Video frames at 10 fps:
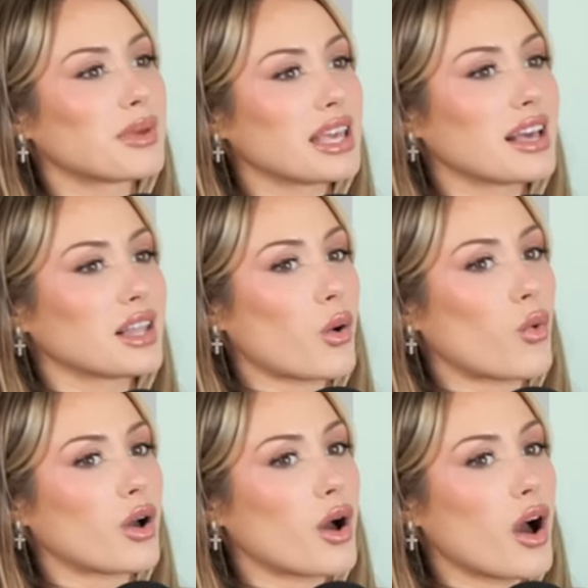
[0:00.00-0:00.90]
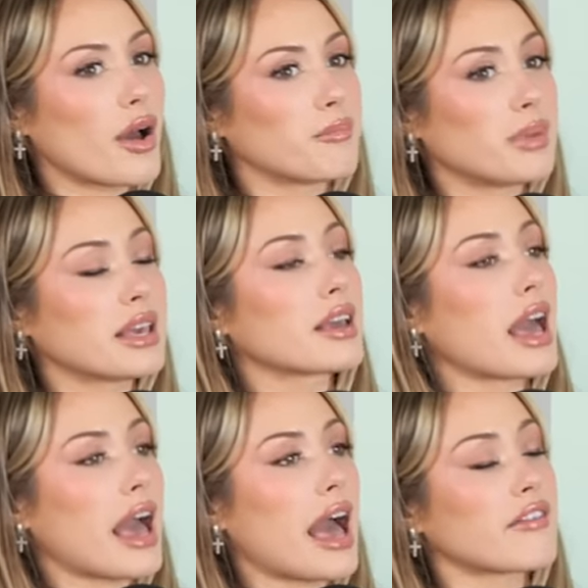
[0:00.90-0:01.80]
be being
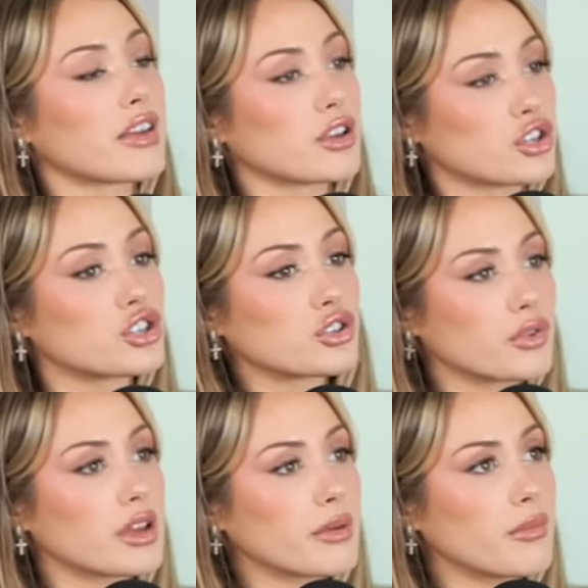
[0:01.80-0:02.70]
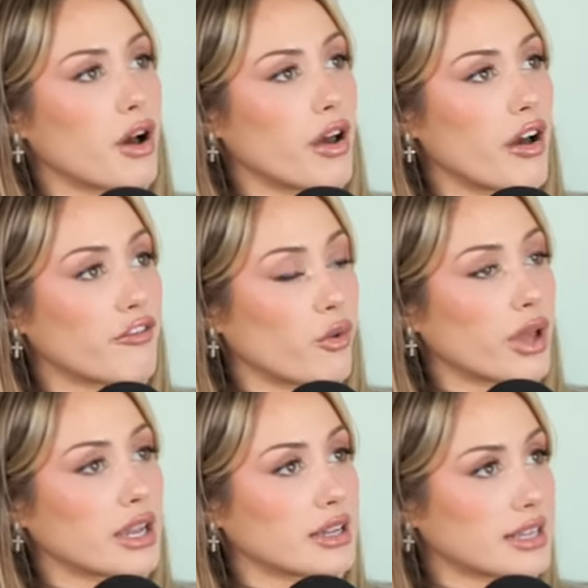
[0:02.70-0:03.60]
having extreme
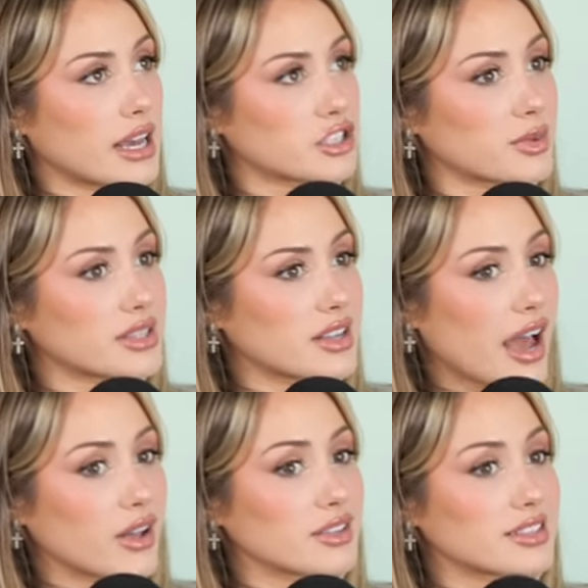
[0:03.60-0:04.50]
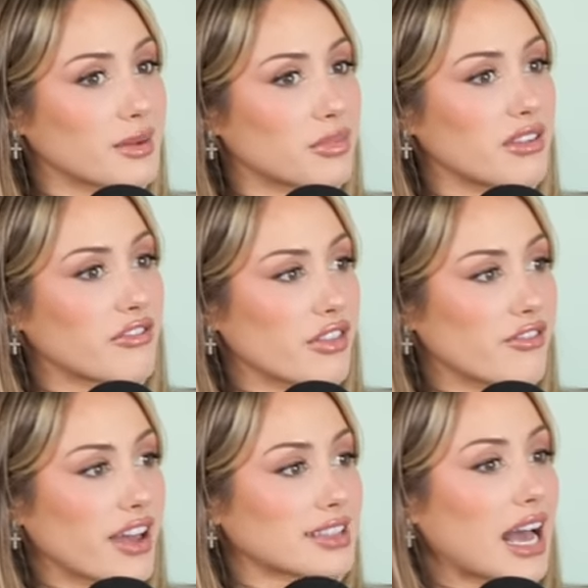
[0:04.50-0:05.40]
avoid attachment style simply for the
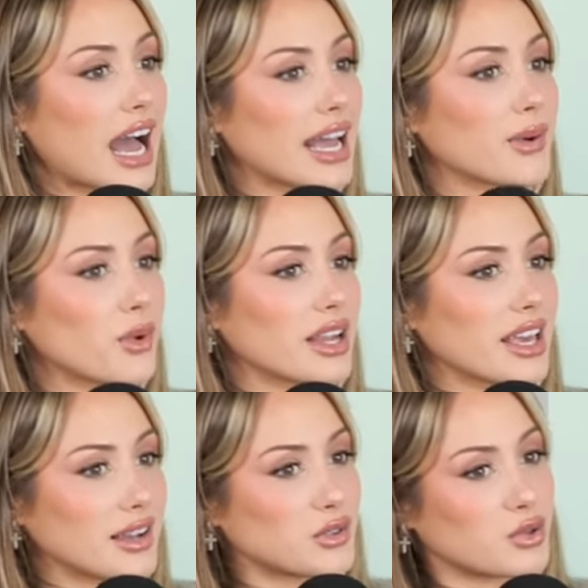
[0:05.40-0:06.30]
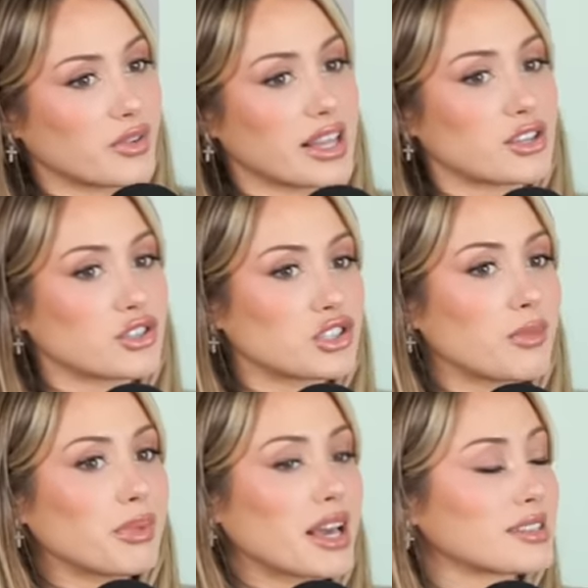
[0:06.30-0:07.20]
fact that I don't want to get into a
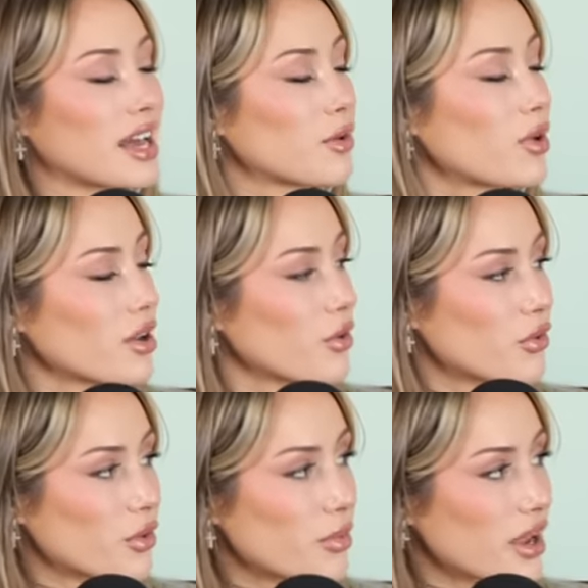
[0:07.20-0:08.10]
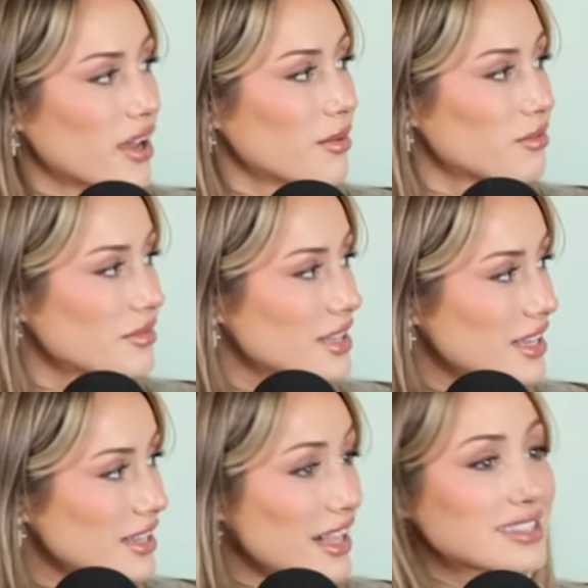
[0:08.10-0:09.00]
relationship because I don't want to go through a breakup.
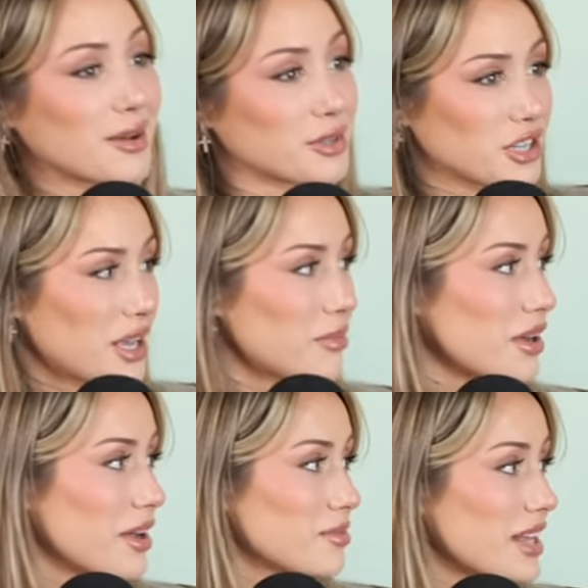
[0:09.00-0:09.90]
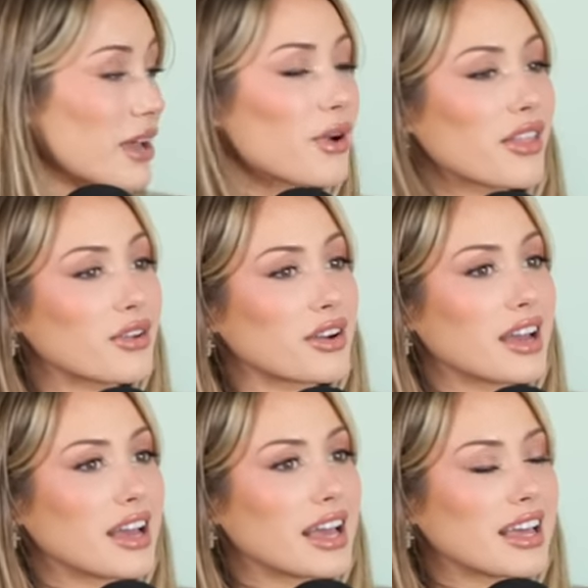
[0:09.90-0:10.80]
That's how much I hate breakups. I'd rather
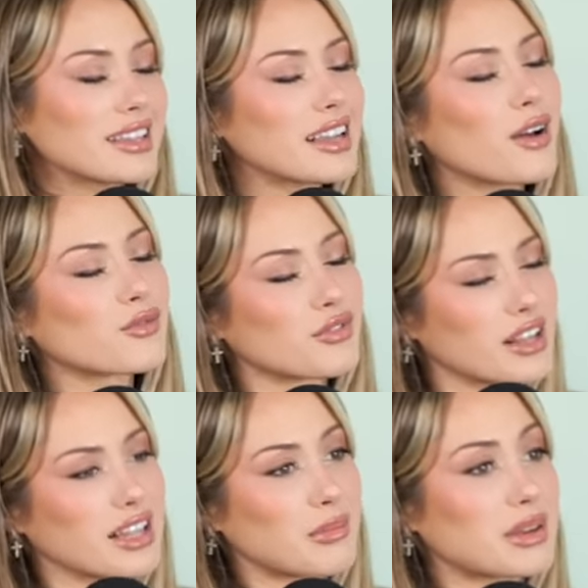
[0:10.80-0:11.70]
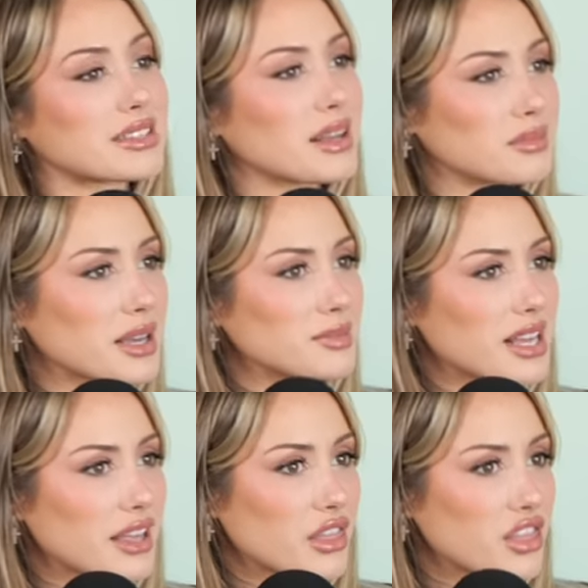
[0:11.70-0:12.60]
not really, but sometimes
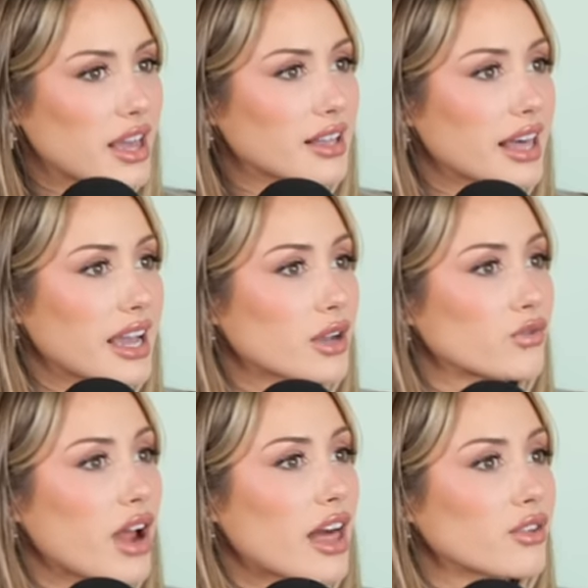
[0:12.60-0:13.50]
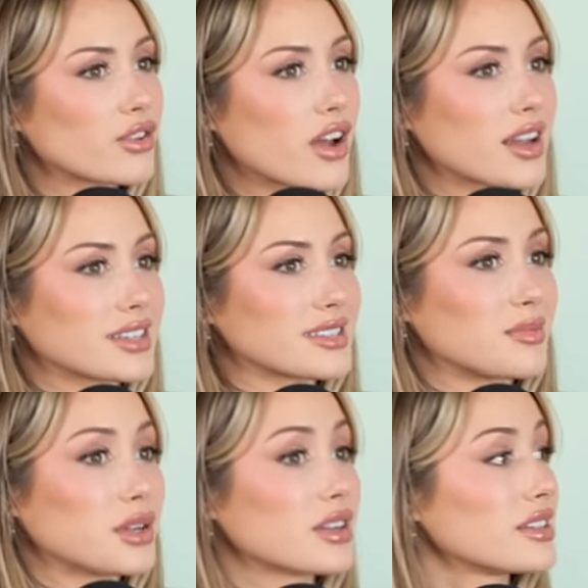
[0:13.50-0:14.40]
I think like I'd rather not
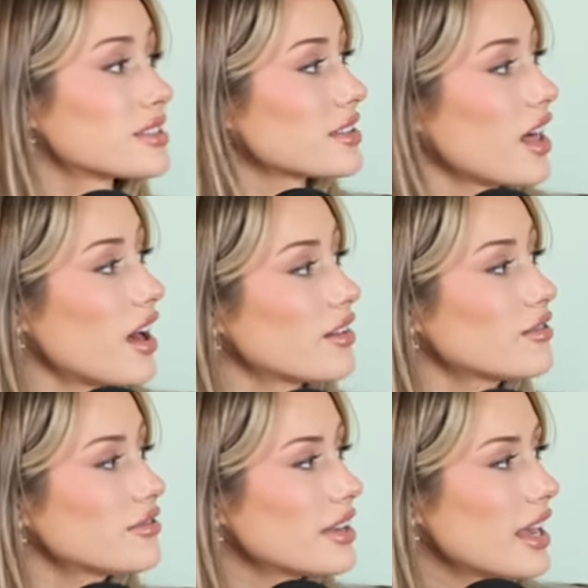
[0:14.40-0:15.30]
experience love